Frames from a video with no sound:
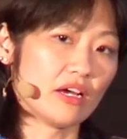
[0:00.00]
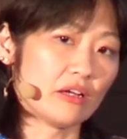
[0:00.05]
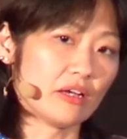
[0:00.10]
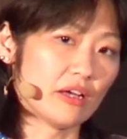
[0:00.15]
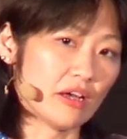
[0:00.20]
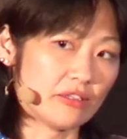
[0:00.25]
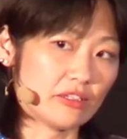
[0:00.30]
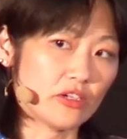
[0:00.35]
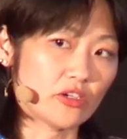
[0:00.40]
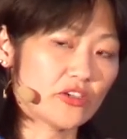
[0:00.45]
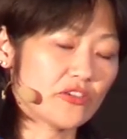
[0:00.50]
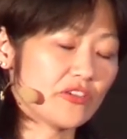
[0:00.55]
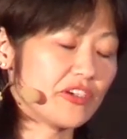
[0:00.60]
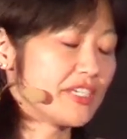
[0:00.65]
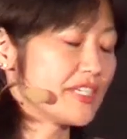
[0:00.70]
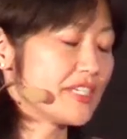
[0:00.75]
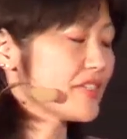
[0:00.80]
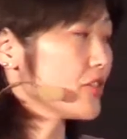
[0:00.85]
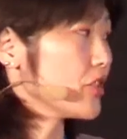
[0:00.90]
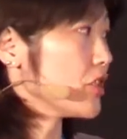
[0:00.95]
a, an
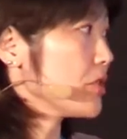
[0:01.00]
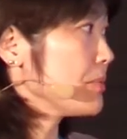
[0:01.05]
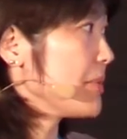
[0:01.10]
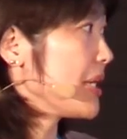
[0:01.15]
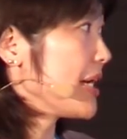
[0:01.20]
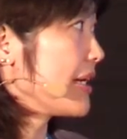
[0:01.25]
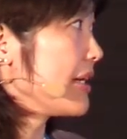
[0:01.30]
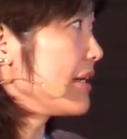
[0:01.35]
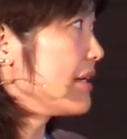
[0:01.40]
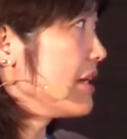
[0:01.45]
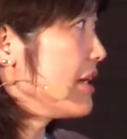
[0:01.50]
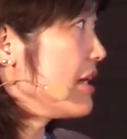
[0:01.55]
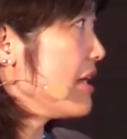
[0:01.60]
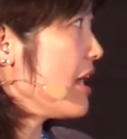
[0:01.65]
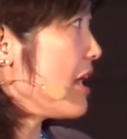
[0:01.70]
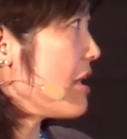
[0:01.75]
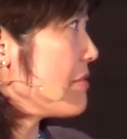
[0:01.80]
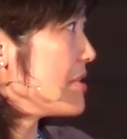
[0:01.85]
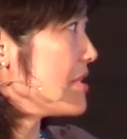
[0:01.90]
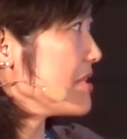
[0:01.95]
early start by
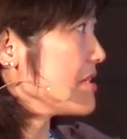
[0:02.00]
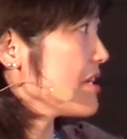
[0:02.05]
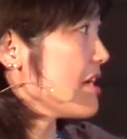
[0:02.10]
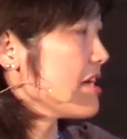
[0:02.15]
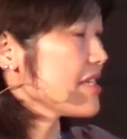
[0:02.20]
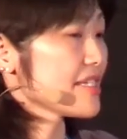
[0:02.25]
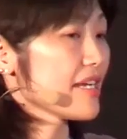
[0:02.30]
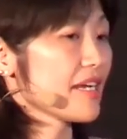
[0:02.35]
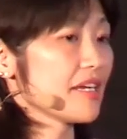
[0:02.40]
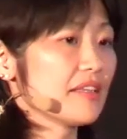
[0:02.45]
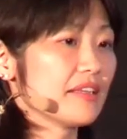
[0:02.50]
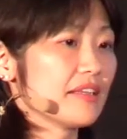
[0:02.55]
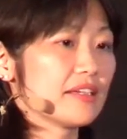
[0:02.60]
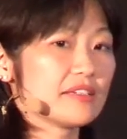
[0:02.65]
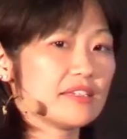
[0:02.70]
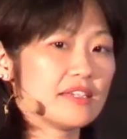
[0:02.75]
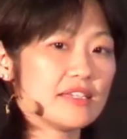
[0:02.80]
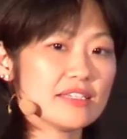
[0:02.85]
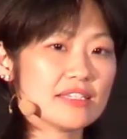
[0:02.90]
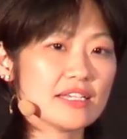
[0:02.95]
having a
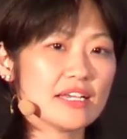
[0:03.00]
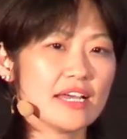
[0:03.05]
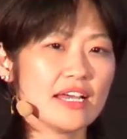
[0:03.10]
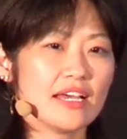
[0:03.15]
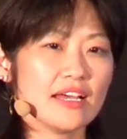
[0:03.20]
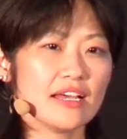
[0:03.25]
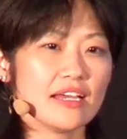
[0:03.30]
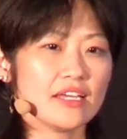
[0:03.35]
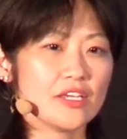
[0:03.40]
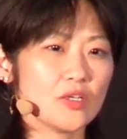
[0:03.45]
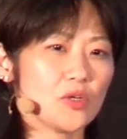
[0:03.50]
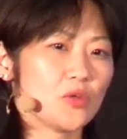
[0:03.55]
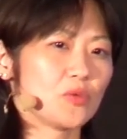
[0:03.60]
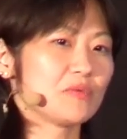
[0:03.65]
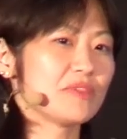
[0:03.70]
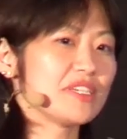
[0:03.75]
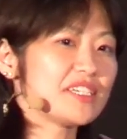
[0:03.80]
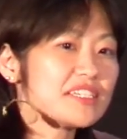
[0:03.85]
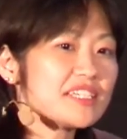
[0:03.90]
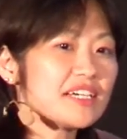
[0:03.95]
site like this.
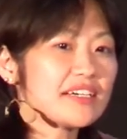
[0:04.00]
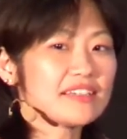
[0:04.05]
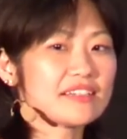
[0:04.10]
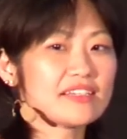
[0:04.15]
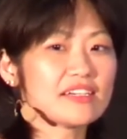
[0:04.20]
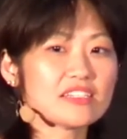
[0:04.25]
You know, this